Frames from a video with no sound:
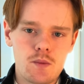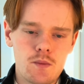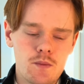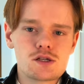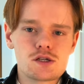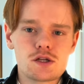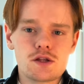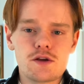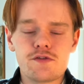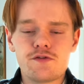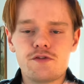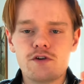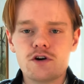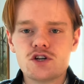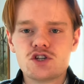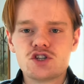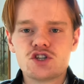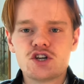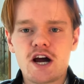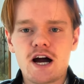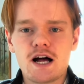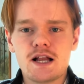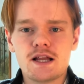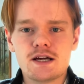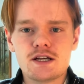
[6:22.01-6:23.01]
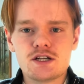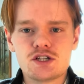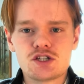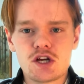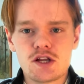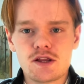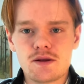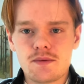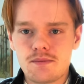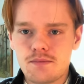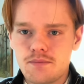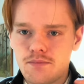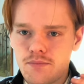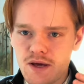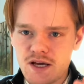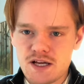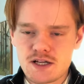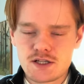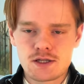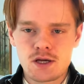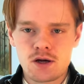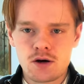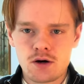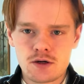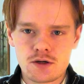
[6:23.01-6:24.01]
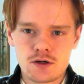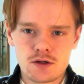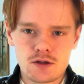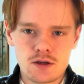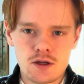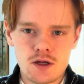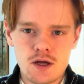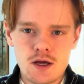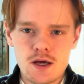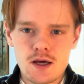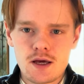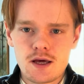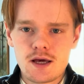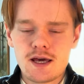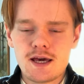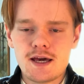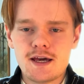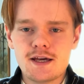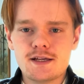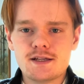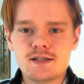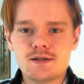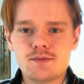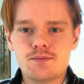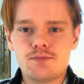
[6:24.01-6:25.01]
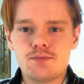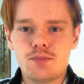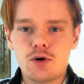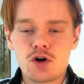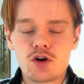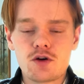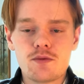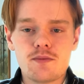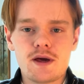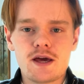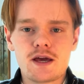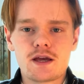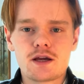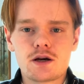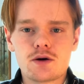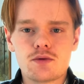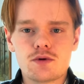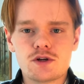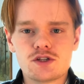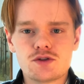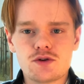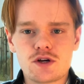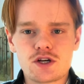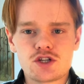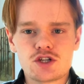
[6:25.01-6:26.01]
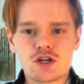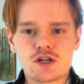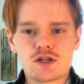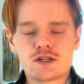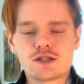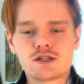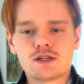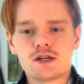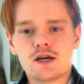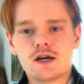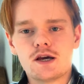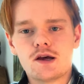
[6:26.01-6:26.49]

So the first challenge and the biggest hurdle is bookmaker restrictions.